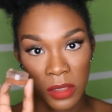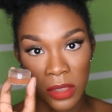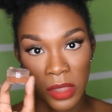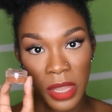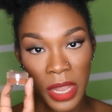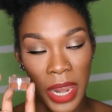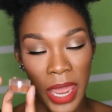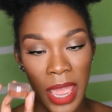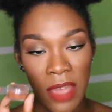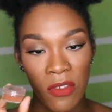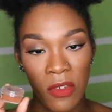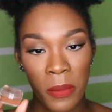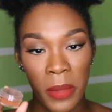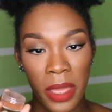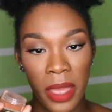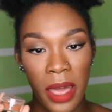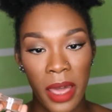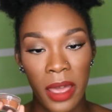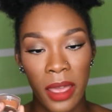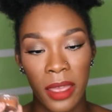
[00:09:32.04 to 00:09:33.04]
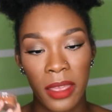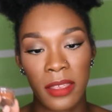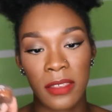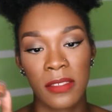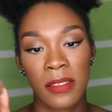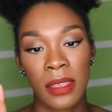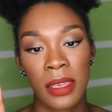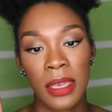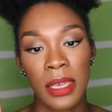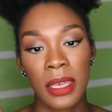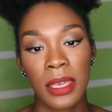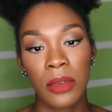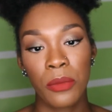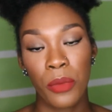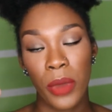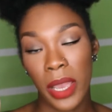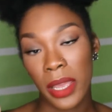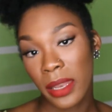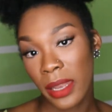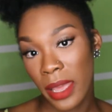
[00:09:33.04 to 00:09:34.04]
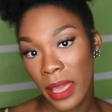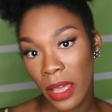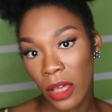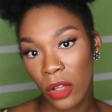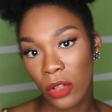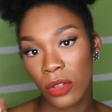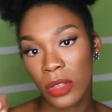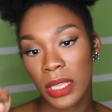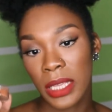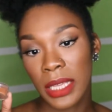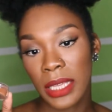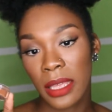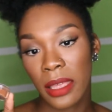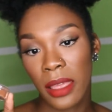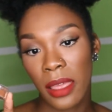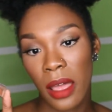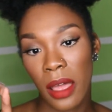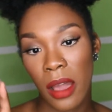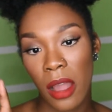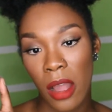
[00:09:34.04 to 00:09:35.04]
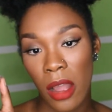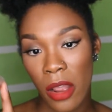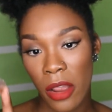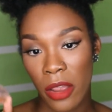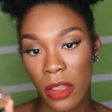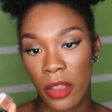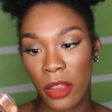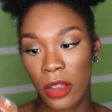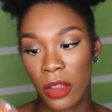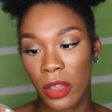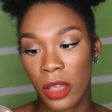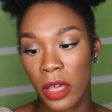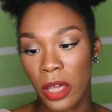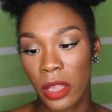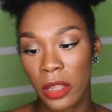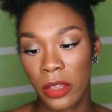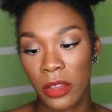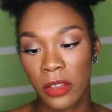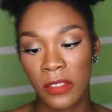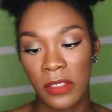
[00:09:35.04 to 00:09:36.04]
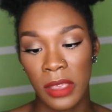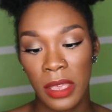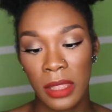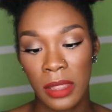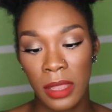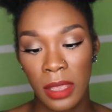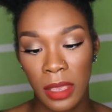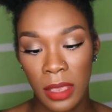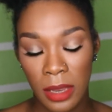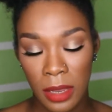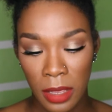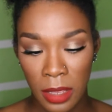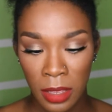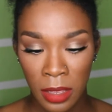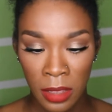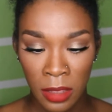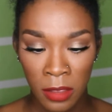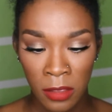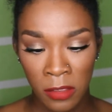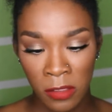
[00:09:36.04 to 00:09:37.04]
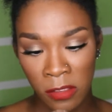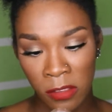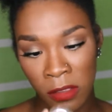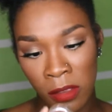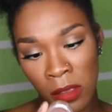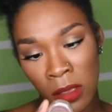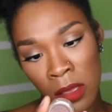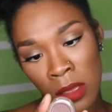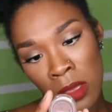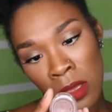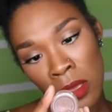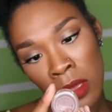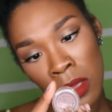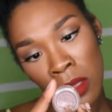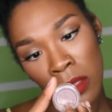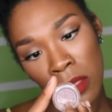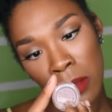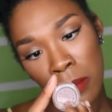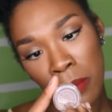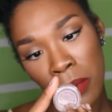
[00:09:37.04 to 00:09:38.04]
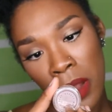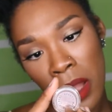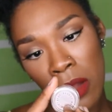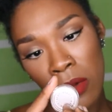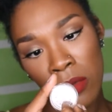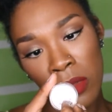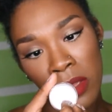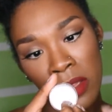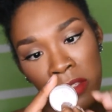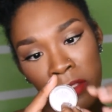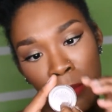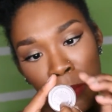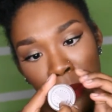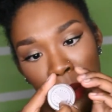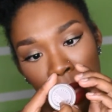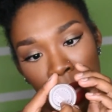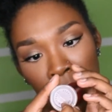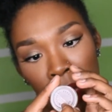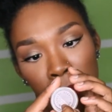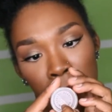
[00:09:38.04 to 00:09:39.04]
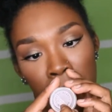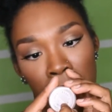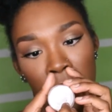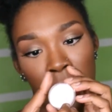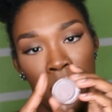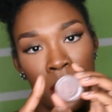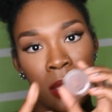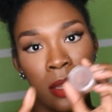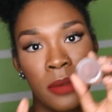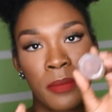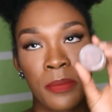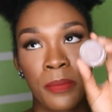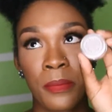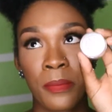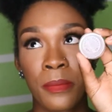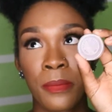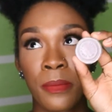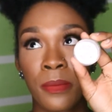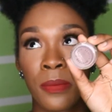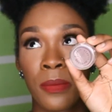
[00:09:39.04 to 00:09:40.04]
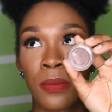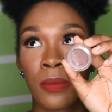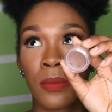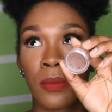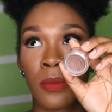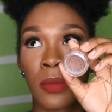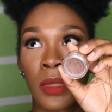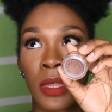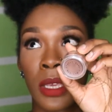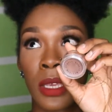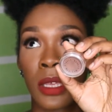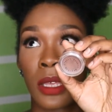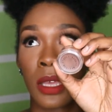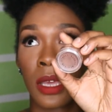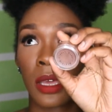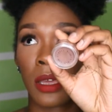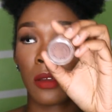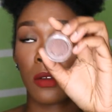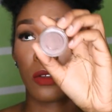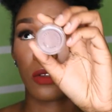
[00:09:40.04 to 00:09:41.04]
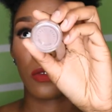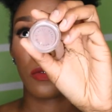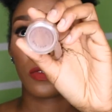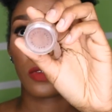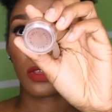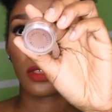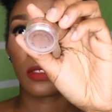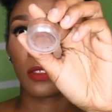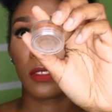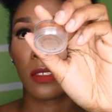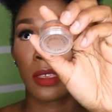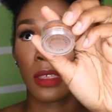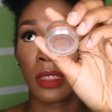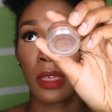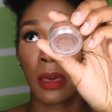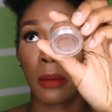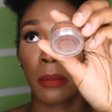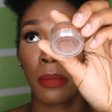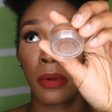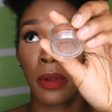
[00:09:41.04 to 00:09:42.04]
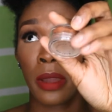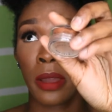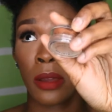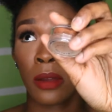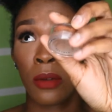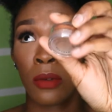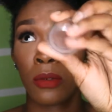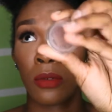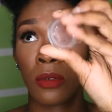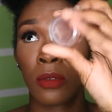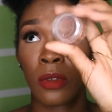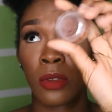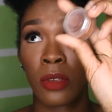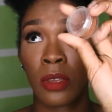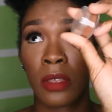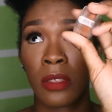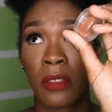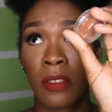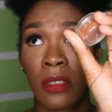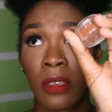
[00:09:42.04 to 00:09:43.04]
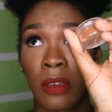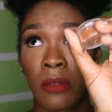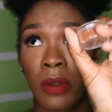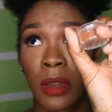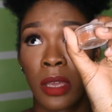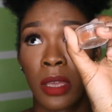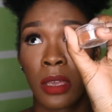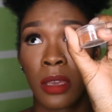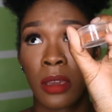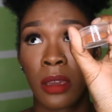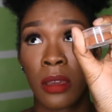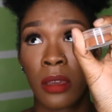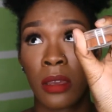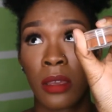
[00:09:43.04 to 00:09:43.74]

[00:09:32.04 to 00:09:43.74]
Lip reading: that I have on my eyes right now are her colors, and it is, the brown is Bon Bon. I don't know if you can see that brown. Well, you can see it right here,